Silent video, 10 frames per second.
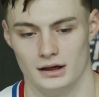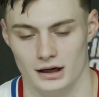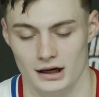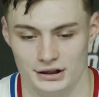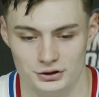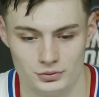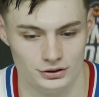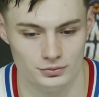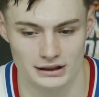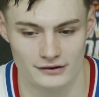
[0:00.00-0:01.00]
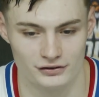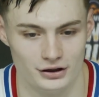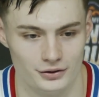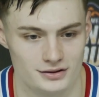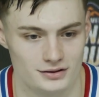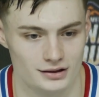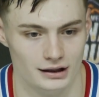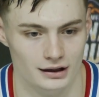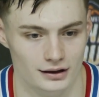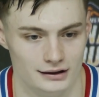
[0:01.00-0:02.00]
You would never notice.
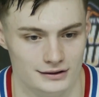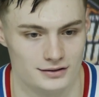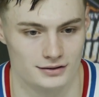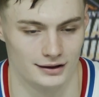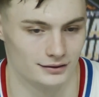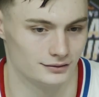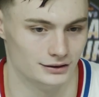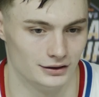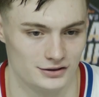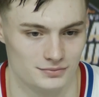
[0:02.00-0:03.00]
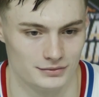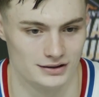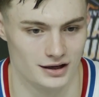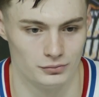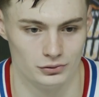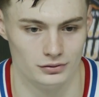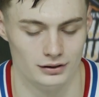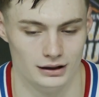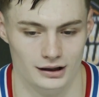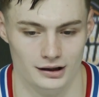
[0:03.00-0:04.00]
He's like, you know, he's
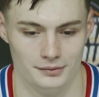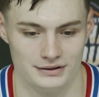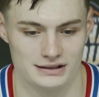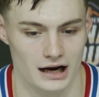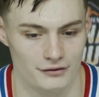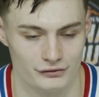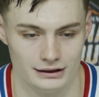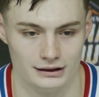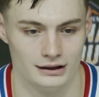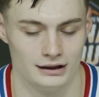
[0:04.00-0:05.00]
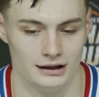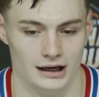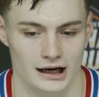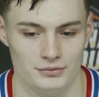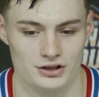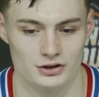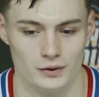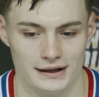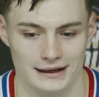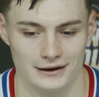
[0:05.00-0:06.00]
humble, he's confident. Just the
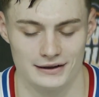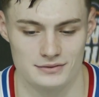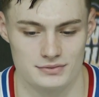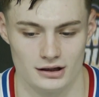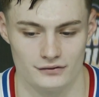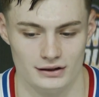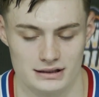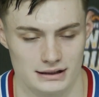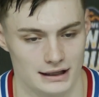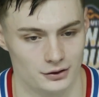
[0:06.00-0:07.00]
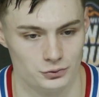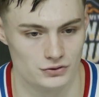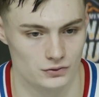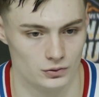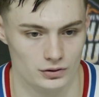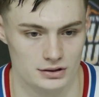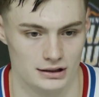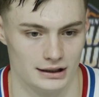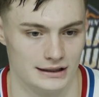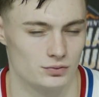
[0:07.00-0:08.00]
way he carries himself. He doesn't care who scores.
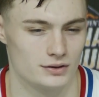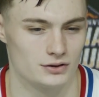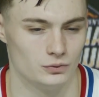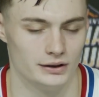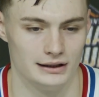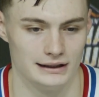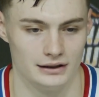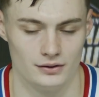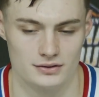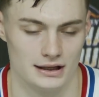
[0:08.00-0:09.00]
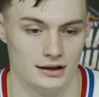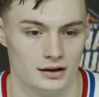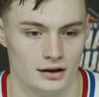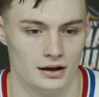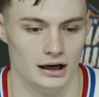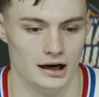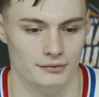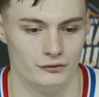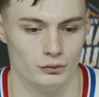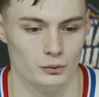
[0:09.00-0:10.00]
He just wants to win, and he knows that
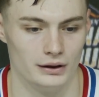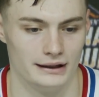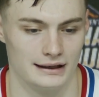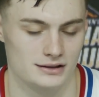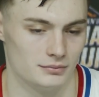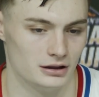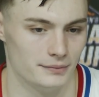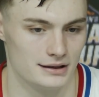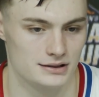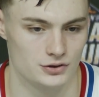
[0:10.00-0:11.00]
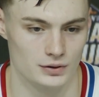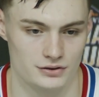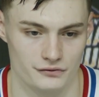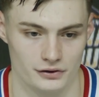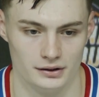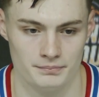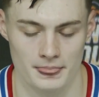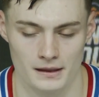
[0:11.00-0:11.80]
if we win, that's going to be the best situation for him.